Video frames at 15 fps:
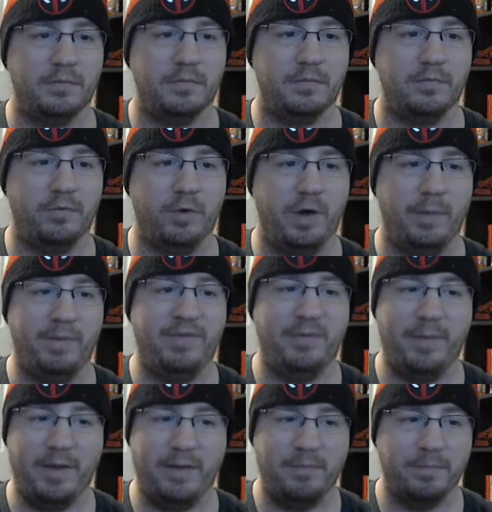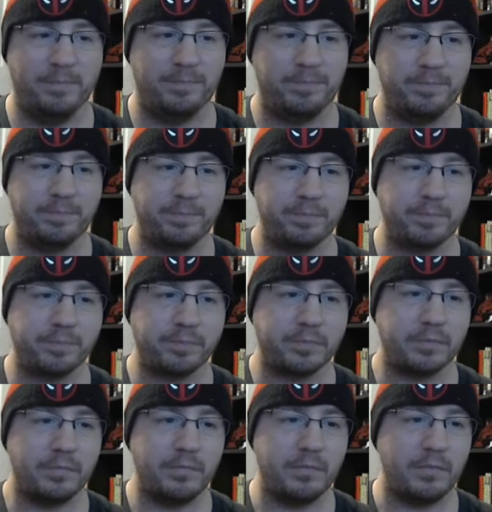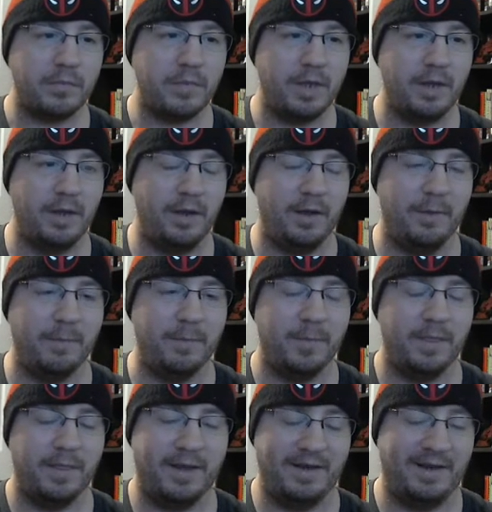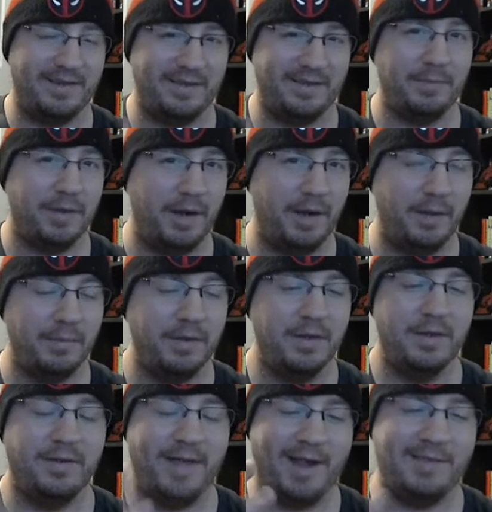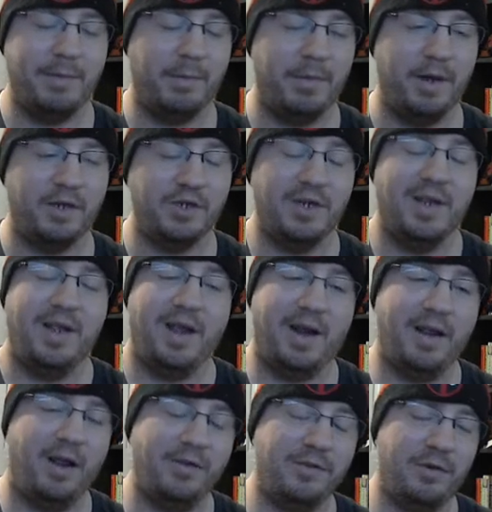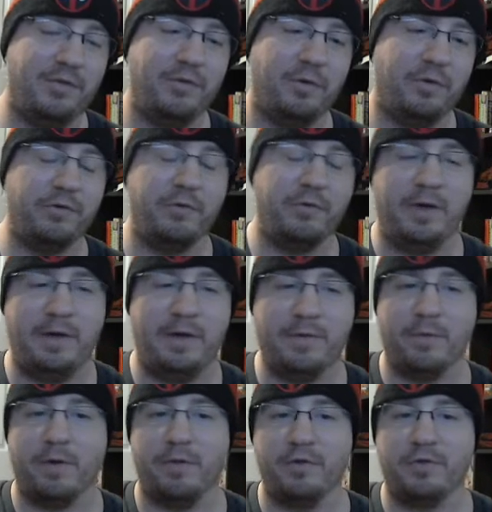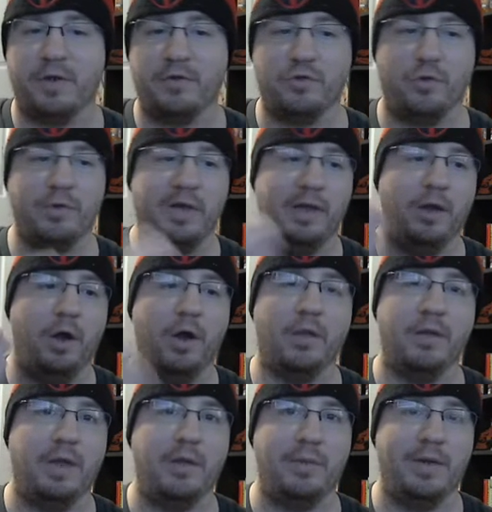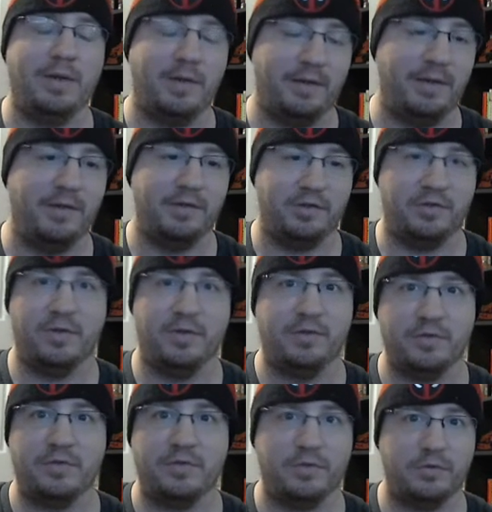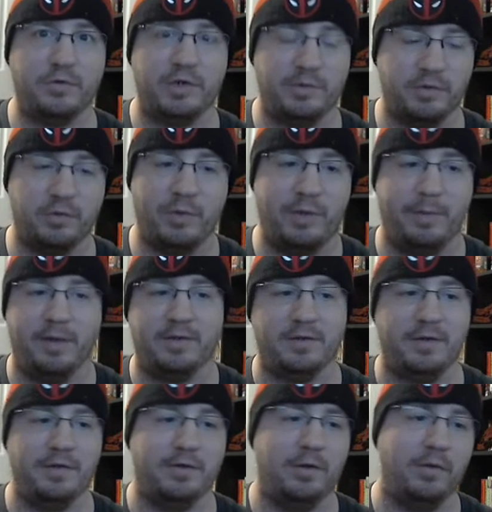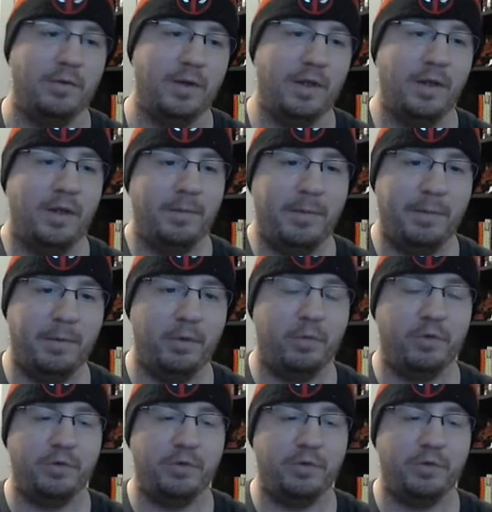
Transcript: PvP. Like at the same time. That's a bit much. And I also don't endorse doing either one of those things during a holiday week like this. This is Christmas week, basically. So people were